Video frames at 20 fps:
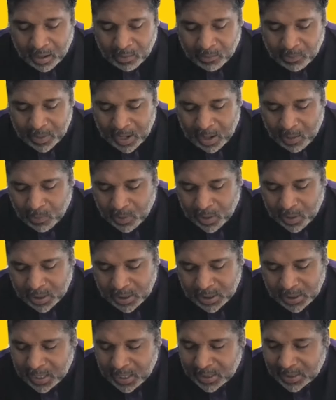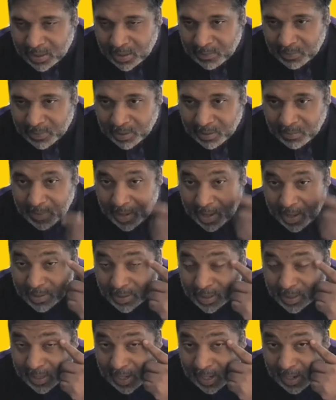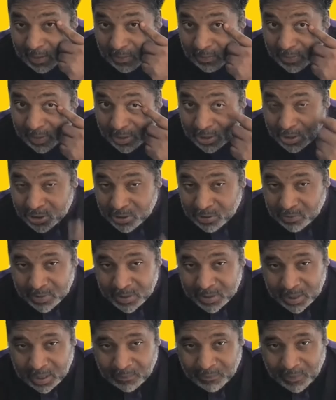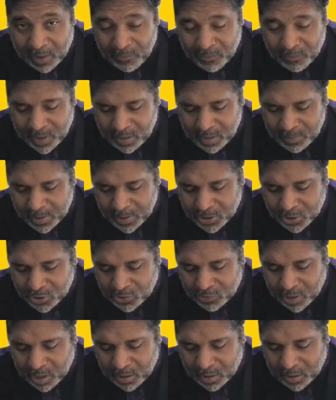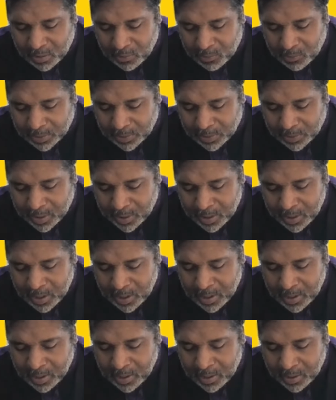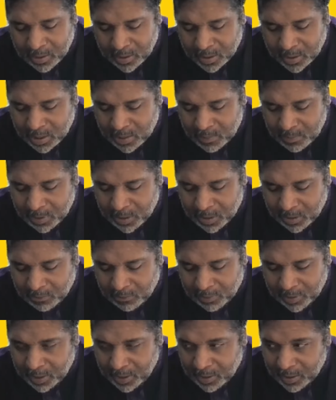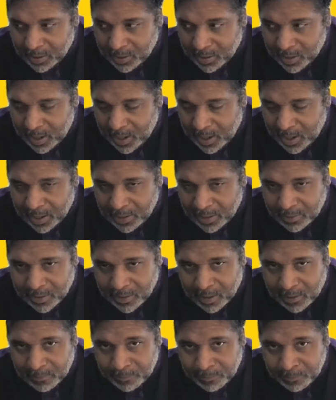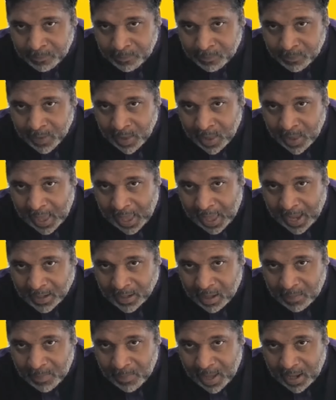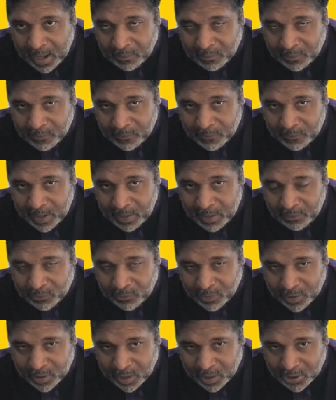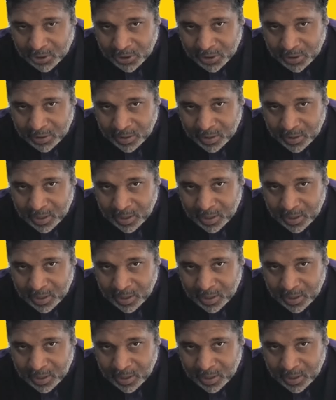What I want to say something about today on this Juneteenth, I've really been struggling with it to some degree. And I come out of a faith tradition,